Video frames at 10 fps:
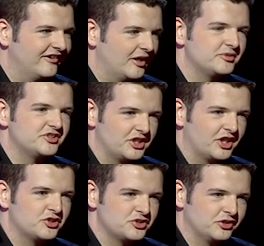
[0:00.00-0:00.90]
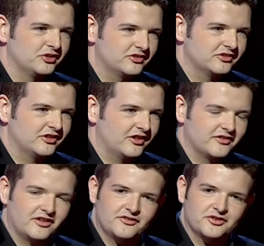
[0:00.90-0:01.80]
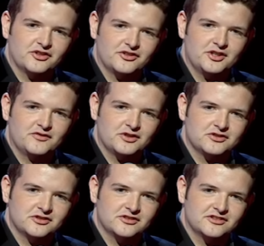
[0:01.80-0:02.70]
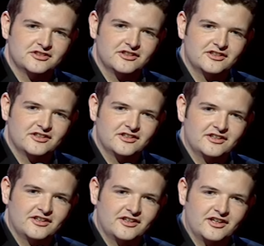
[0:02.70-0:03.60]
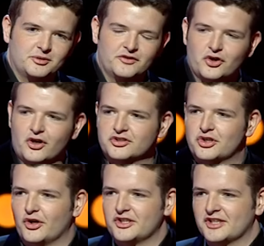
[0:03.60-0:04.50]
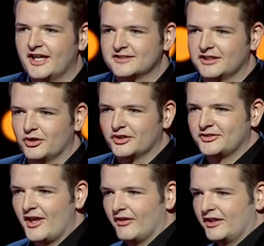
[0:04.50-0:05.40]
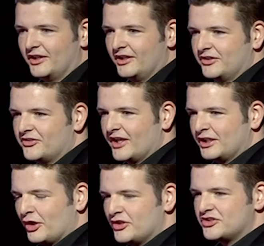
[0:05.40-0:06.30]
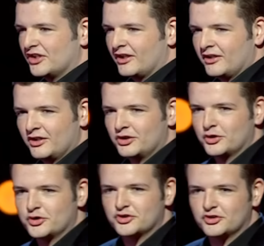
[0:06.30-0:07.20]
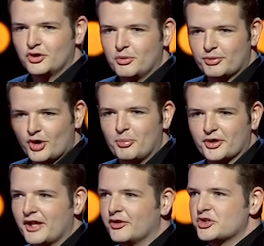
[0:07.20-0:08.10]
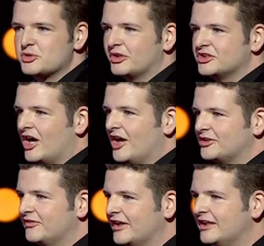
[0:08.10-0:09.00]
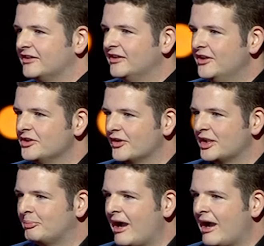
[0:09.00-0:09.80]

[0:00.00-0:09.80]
I'm serious news. No, I've done a few TV shows. And you've got a Scottish accent on the telly, you need to try and enunciate and use proper English, but it's hard to find the right